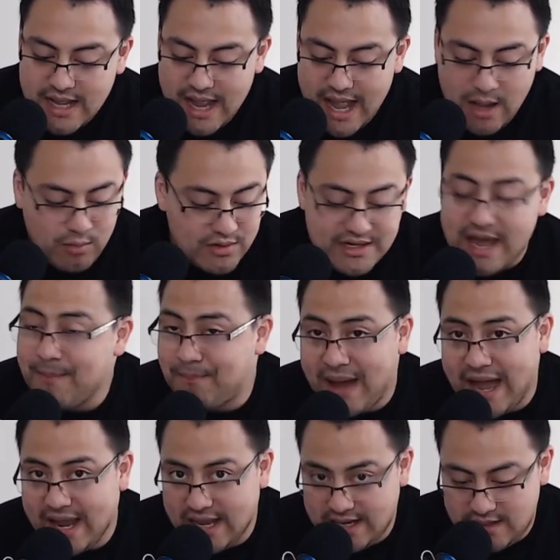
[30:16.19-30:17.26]
I would not
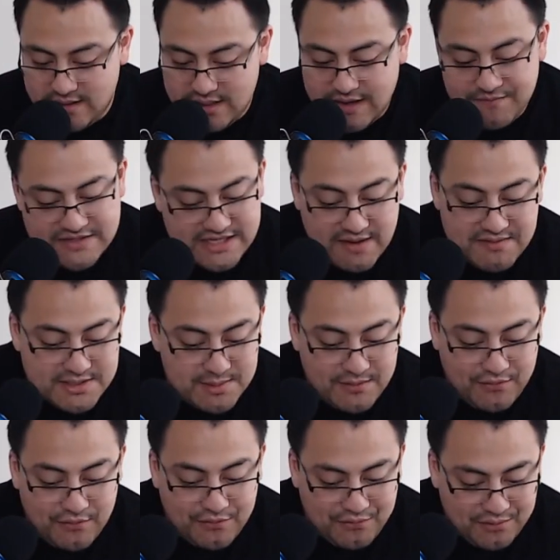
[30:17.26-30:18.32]
buy it. If it's given to me
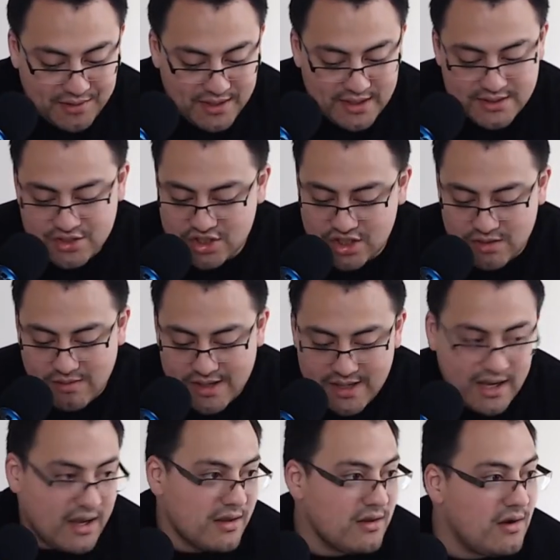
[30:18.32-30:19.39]
for free, sure, why
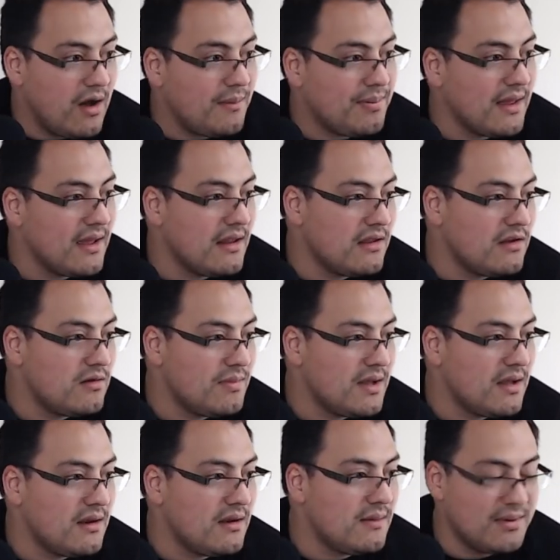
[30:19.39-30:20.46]
not? You know, I'll play a little
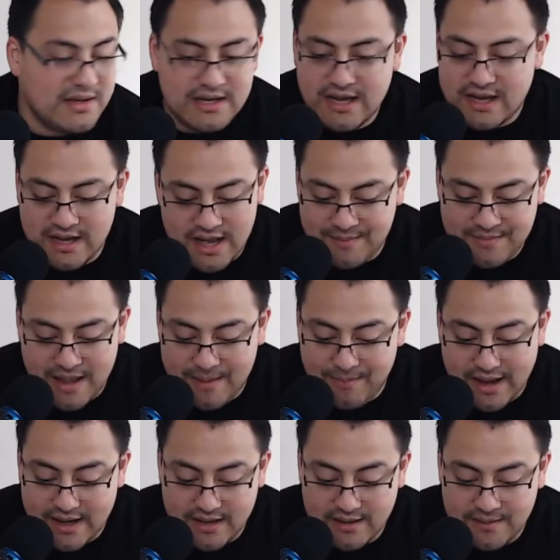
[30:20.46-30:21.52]
bit, but I'm not
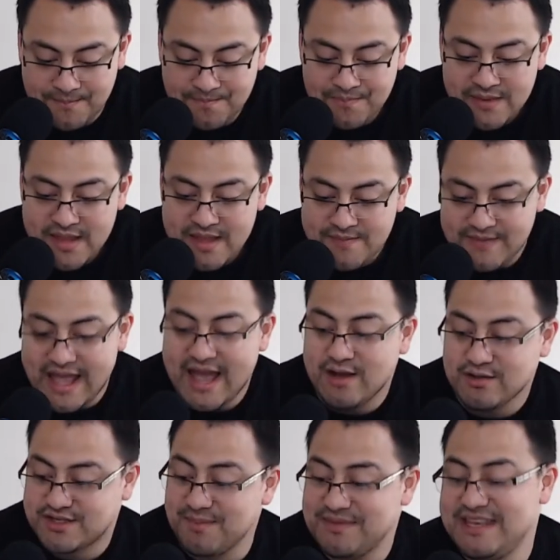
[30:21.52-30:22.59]
buying it.
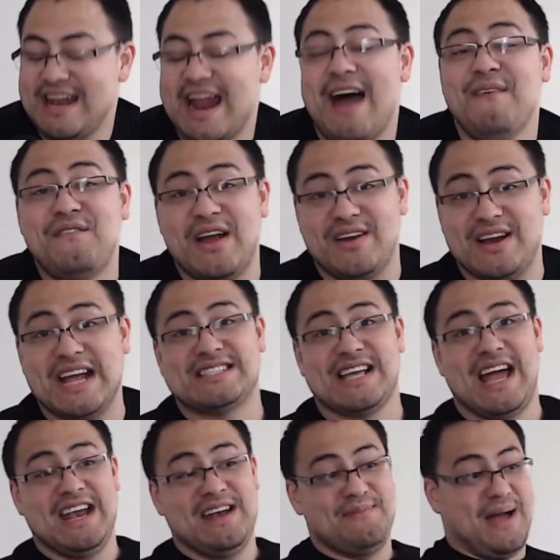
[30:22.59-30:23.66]
Now, something that I'm very
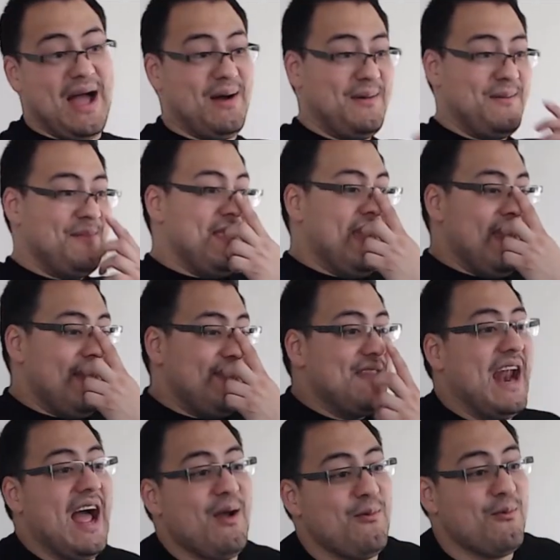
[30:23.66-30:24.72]
excited about
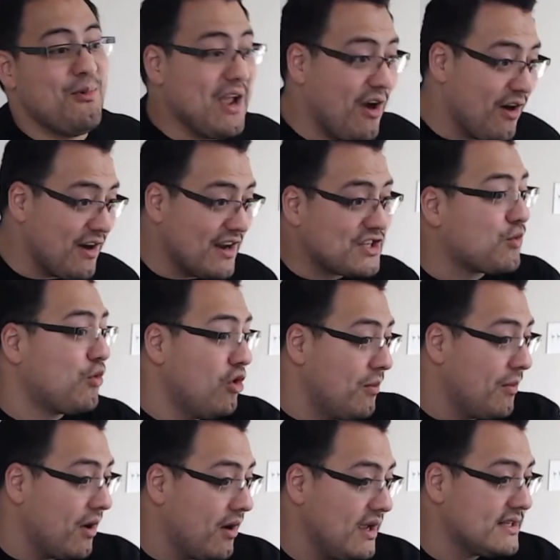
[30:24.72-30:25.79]
that we heard. It's a
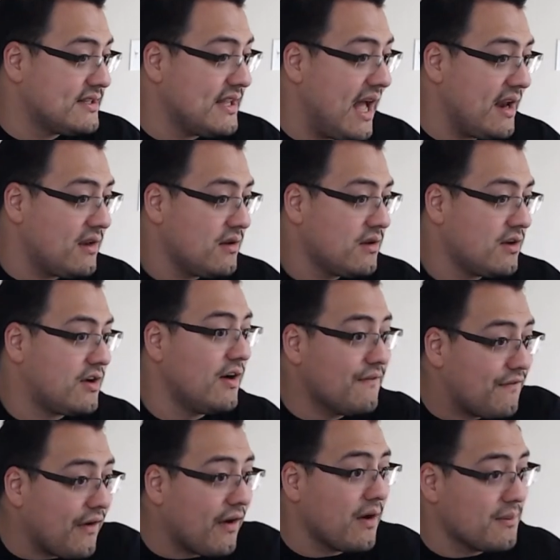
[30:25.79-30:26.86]
rumor. It's not
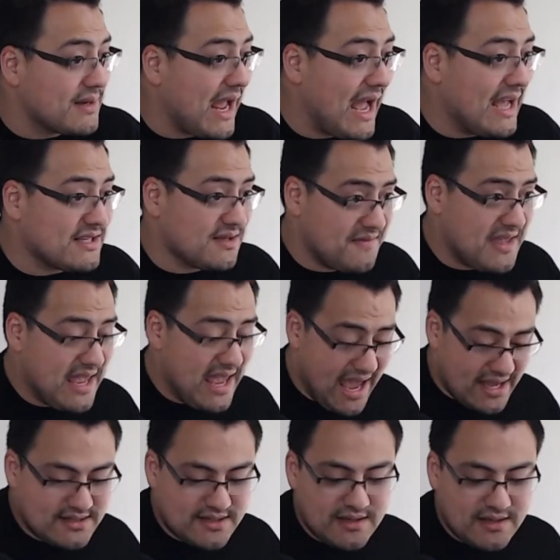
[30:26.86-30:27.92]
confirmed as of yet.